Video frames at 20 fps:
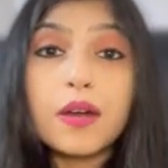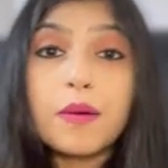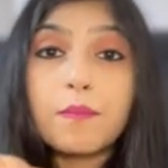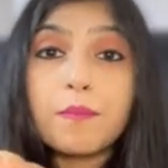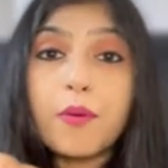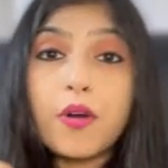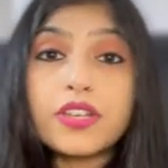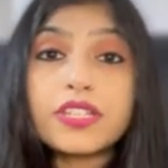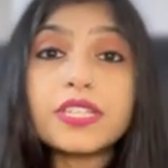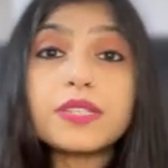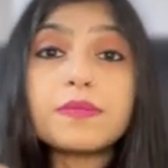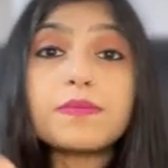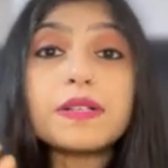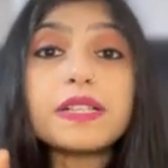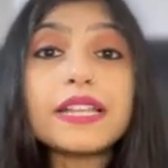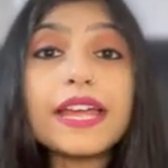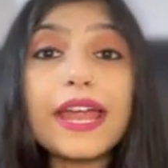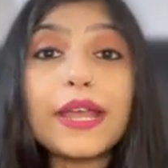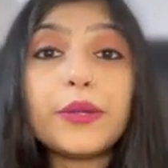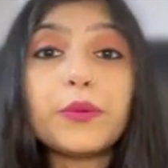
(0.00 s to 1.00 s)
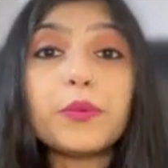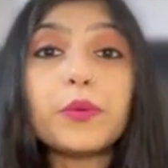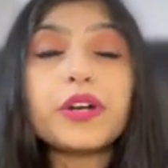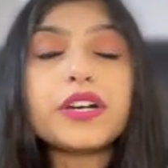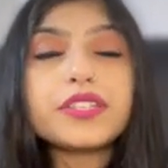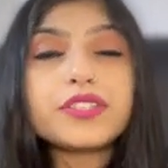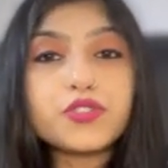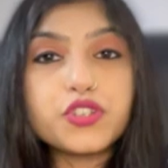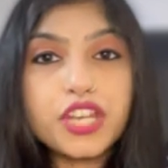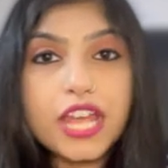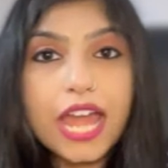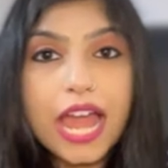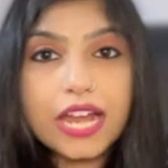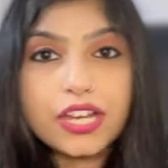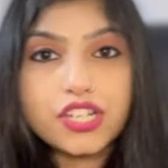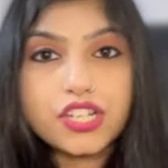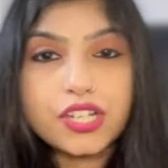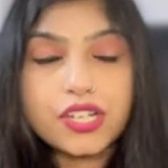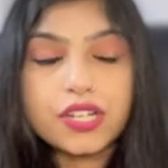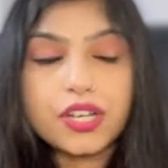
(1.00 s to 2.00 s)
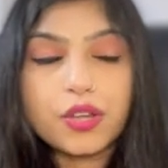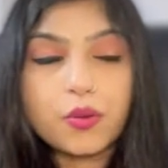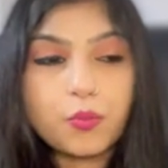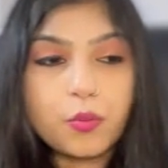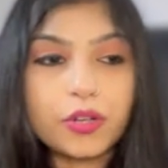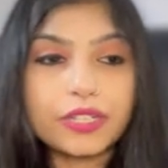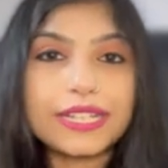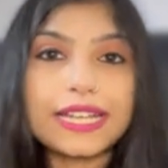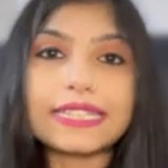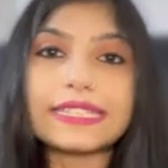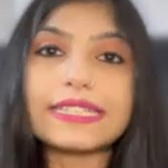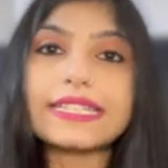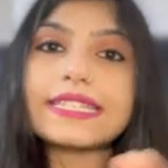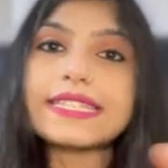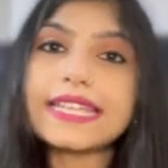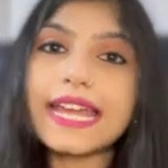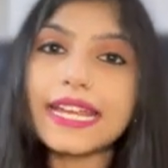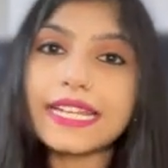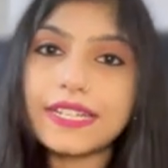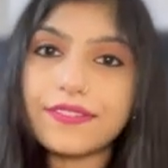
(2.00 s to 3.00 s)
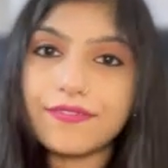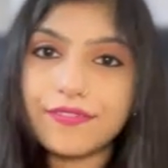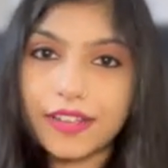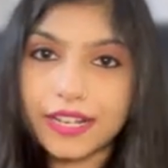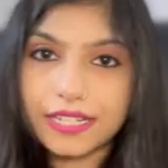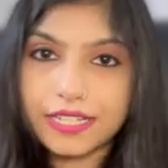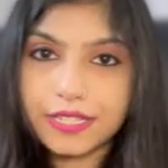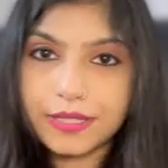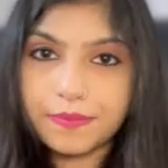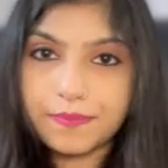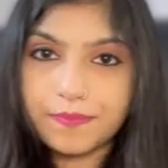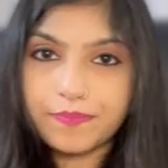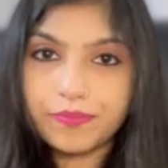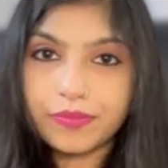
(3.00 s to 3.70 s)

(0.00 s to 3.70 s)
Possible adverse reaction. Now, what are the side effects?